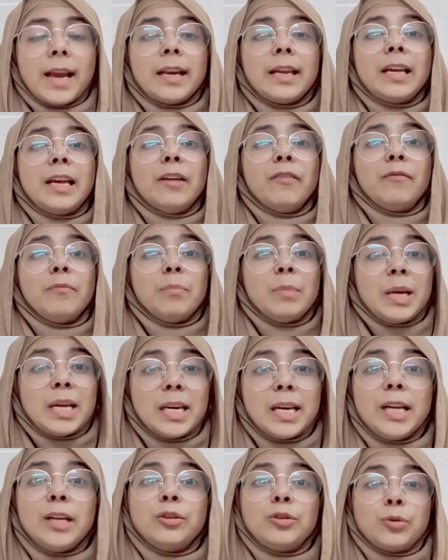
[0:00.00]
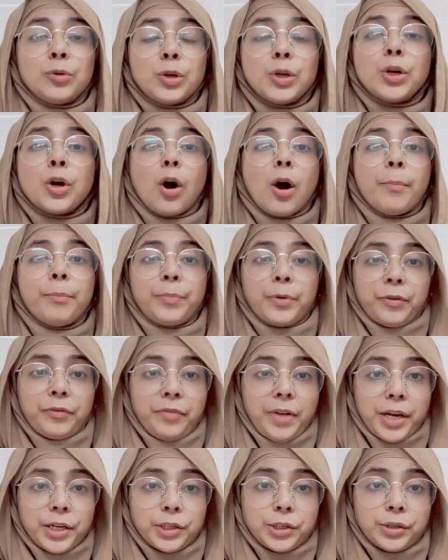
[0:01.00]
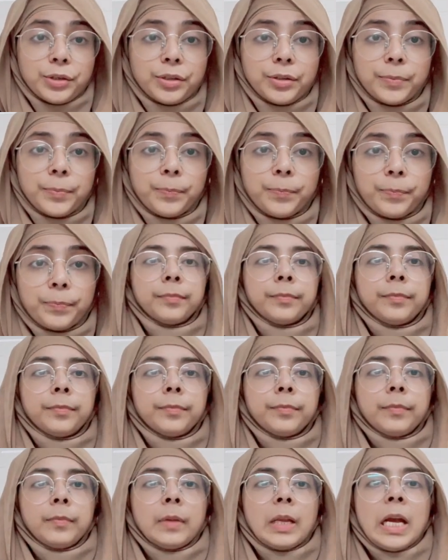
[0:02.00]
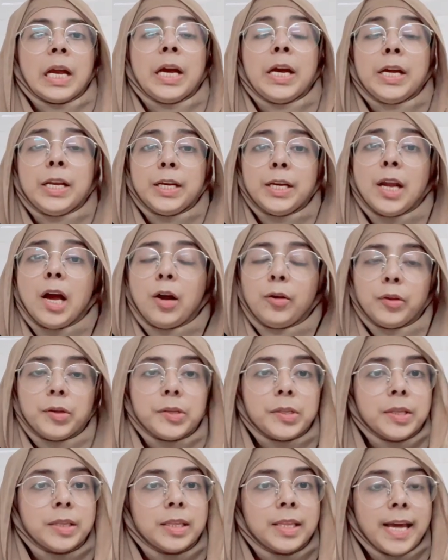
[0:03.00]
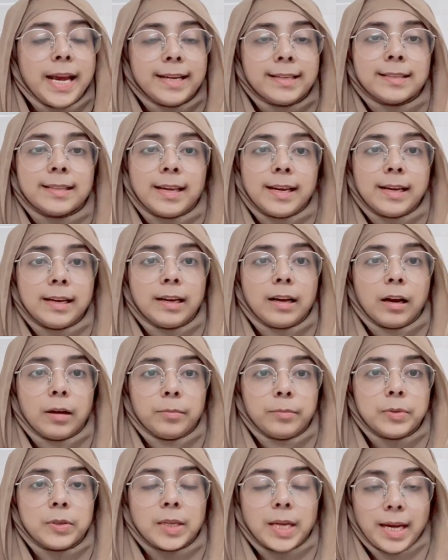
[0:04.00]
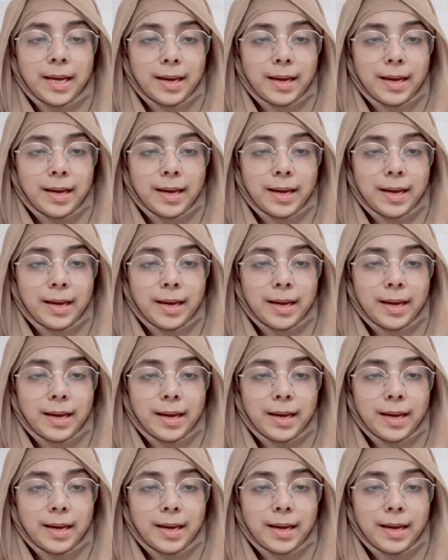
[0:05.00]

and give meaning to your profession. Now the next thing comes